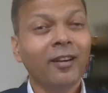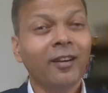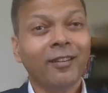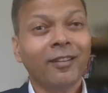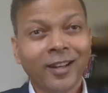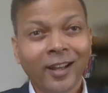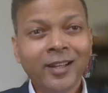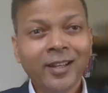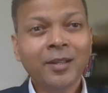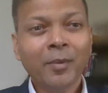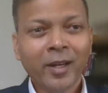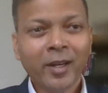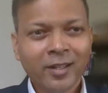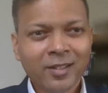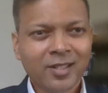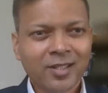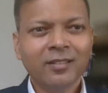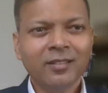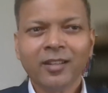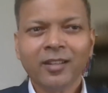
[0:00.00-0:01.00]

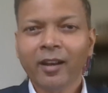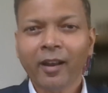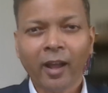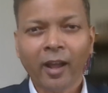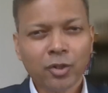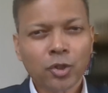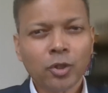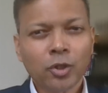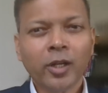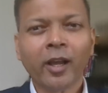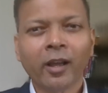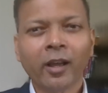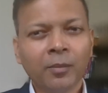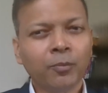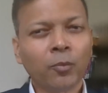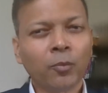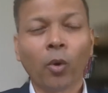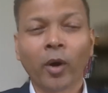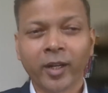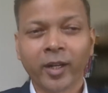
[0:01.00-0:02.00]
Telemedicine can actually help
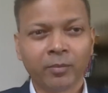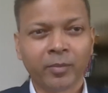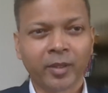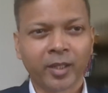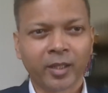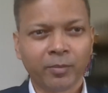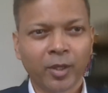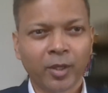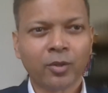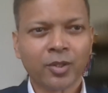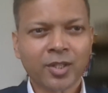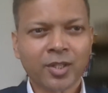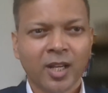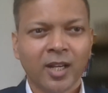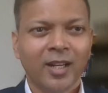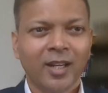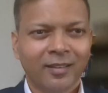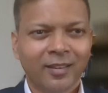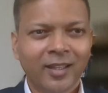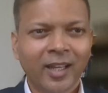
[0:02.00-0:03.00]
quite a bit, because
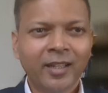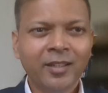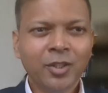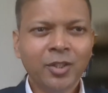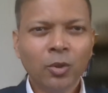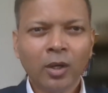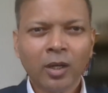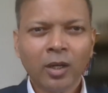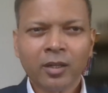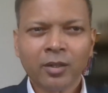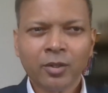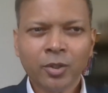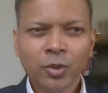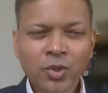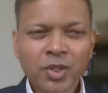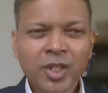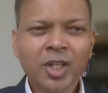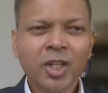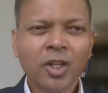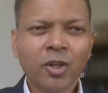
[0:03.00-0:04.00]
then you are
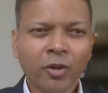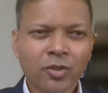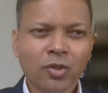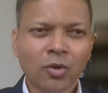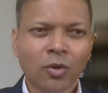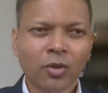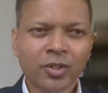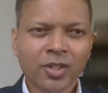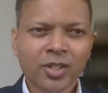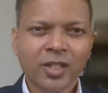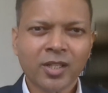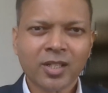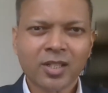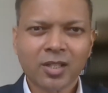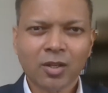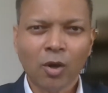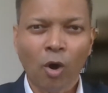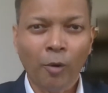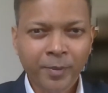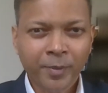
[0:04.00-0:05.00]
using your resources
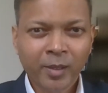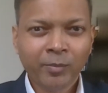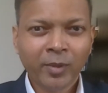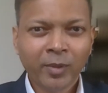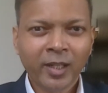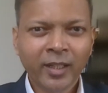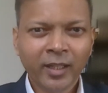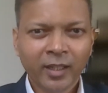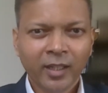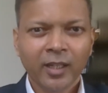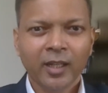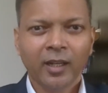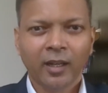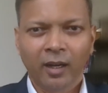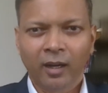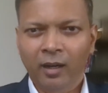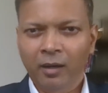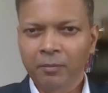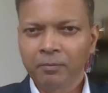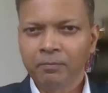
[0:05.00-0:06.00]
optimally,
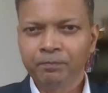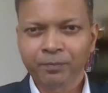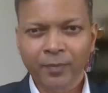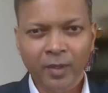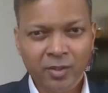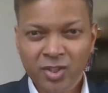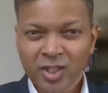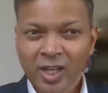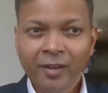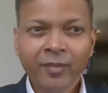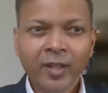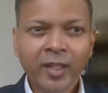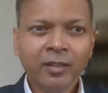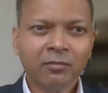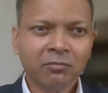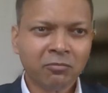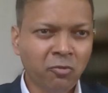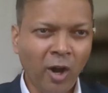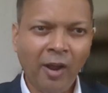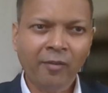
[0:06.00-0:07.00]
saving
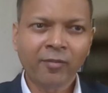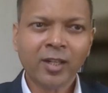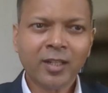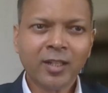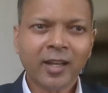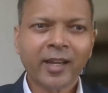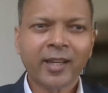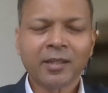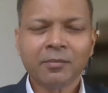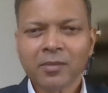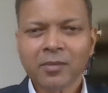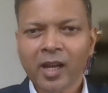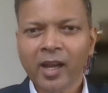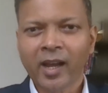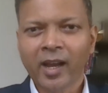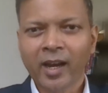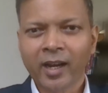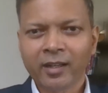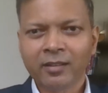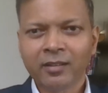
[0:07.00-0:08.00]
travel time,
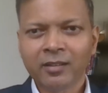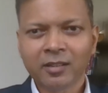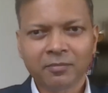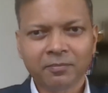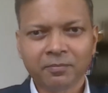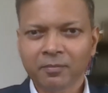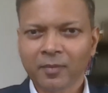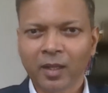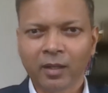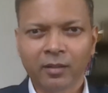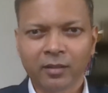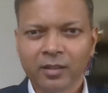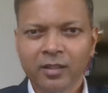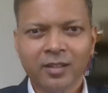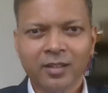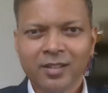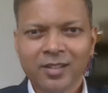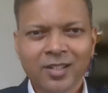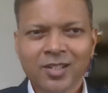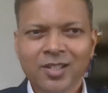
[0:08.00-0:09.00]
and
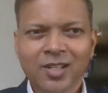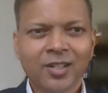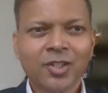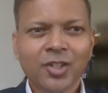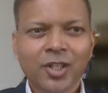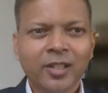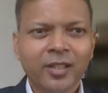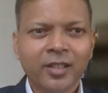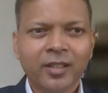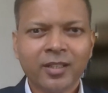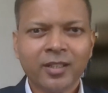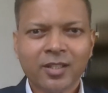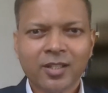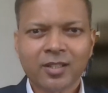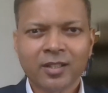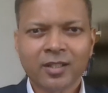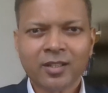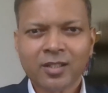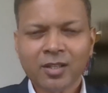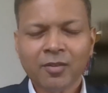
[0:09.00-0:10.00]
essentially
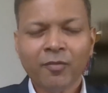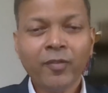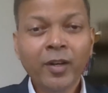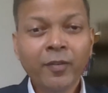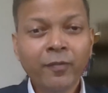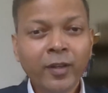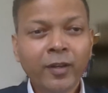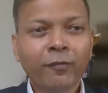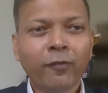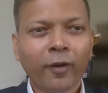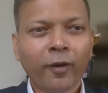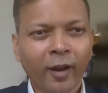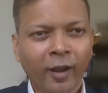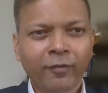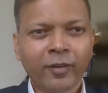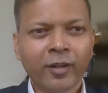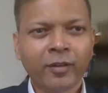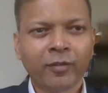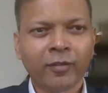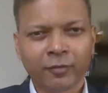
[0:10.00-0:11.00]
it's a win-win for
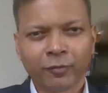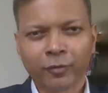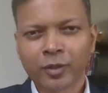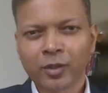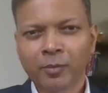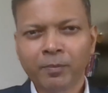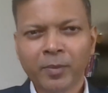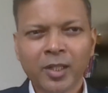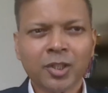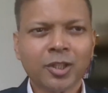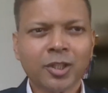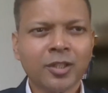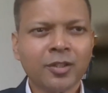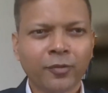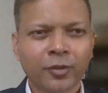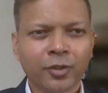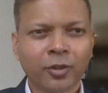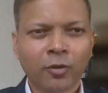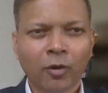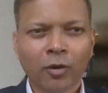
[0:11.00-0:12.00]
everyone, for the patient, for
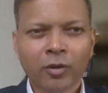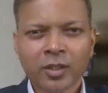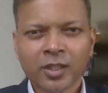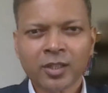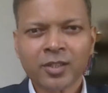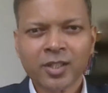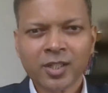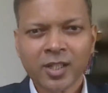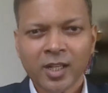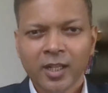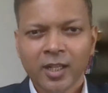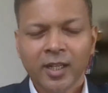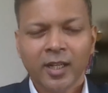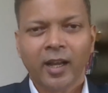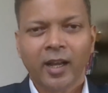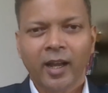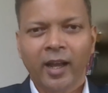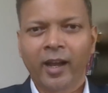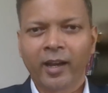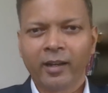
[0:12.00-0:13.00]
the doctors,
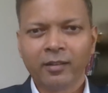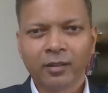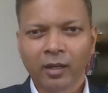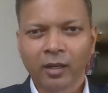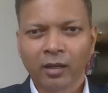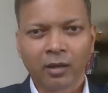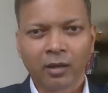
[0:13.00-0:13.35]
and